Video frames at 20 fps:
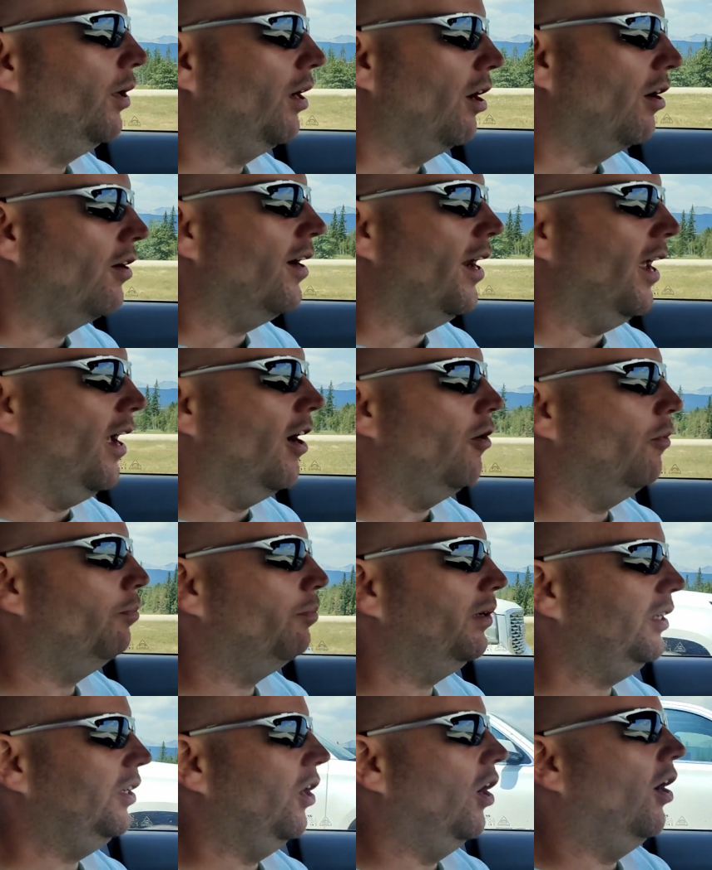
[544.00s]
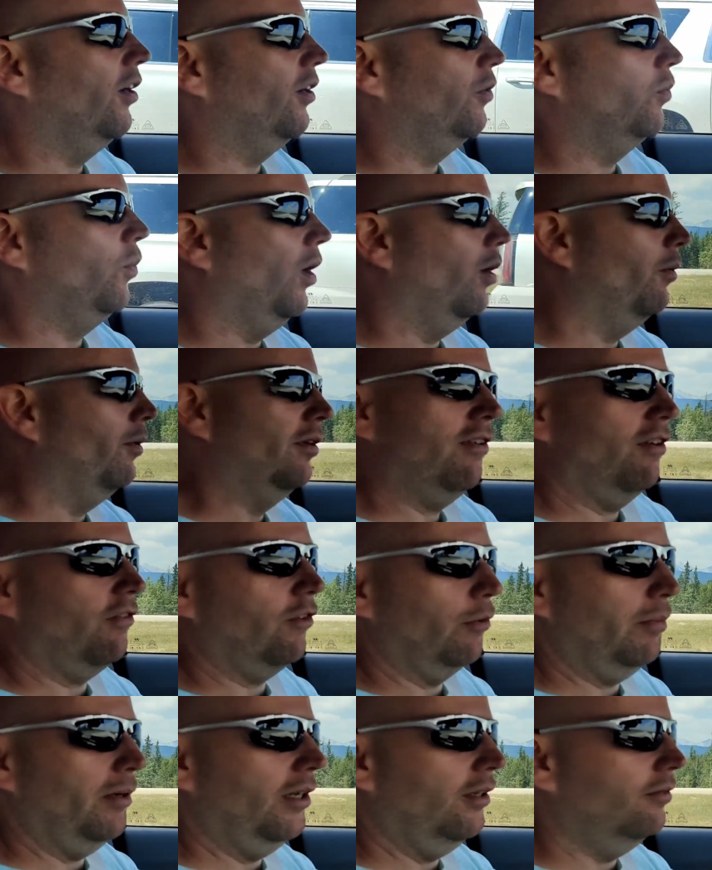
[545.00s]
we are now beyond where we've
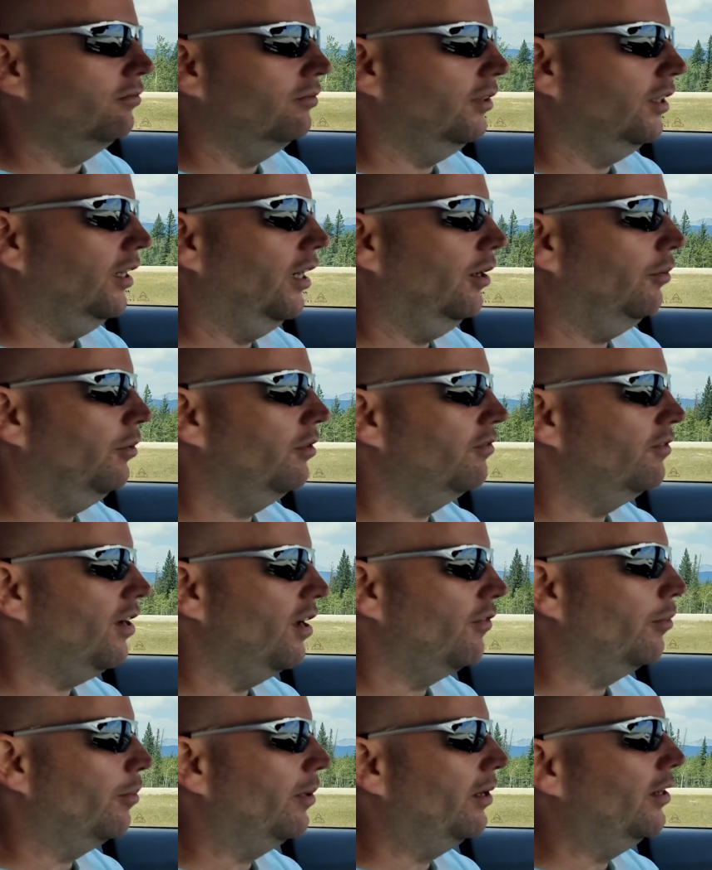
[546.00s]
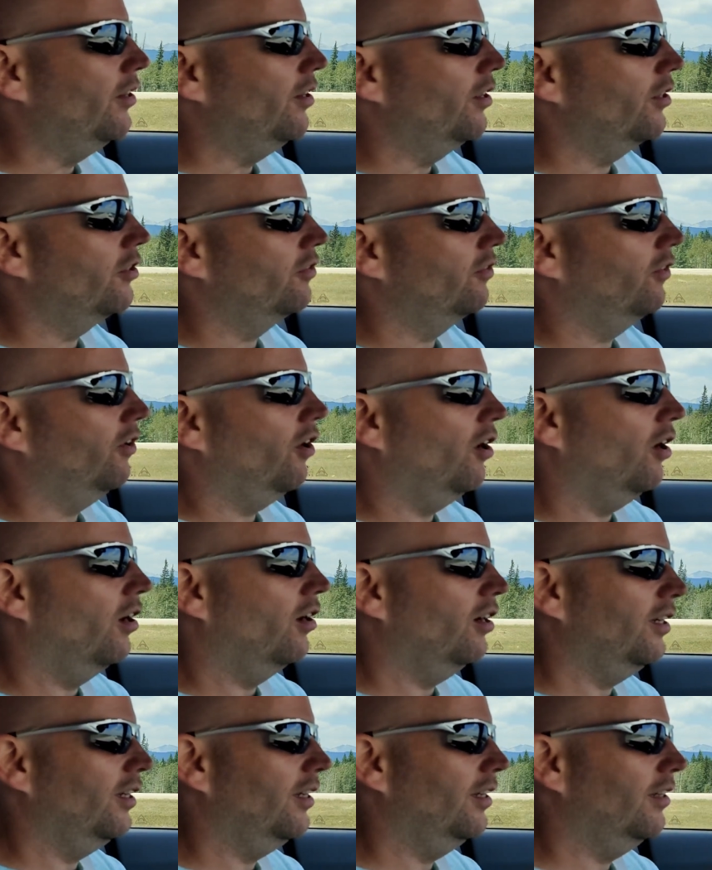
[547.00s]
ever been. We've never been this
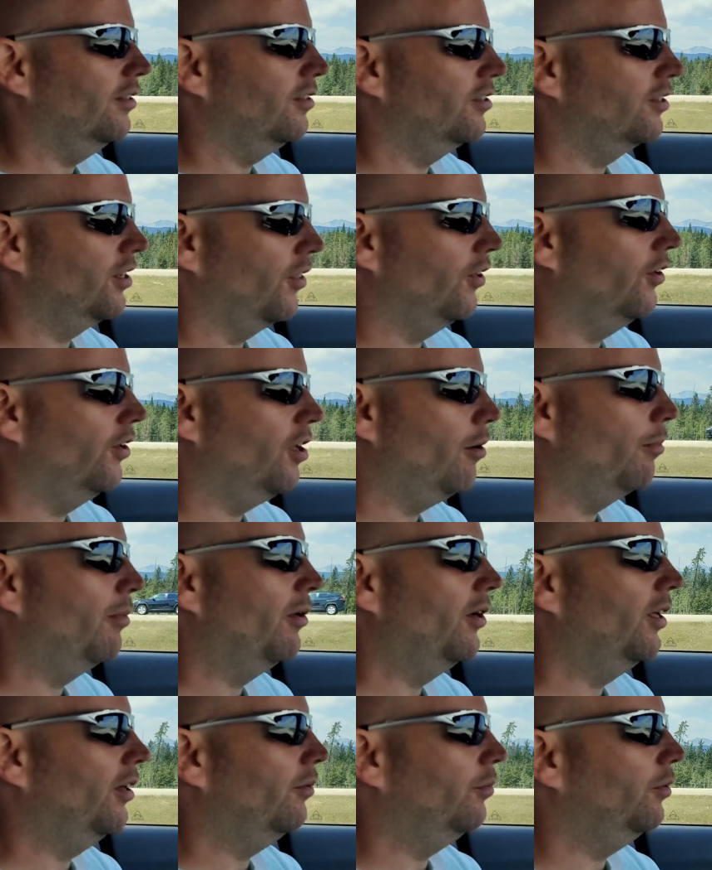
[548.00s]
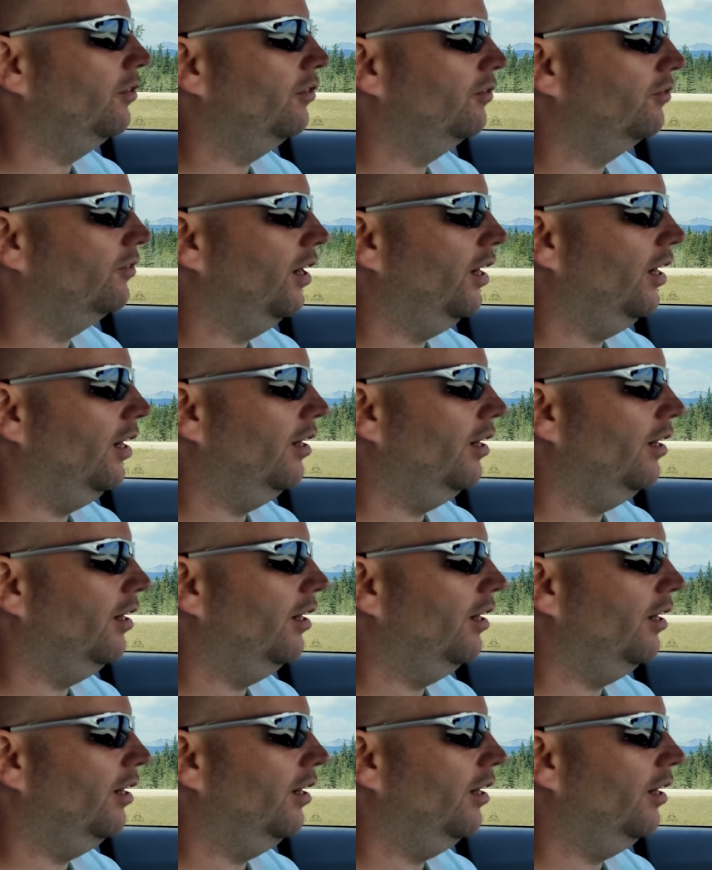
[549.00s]
far in southern Alberta. We've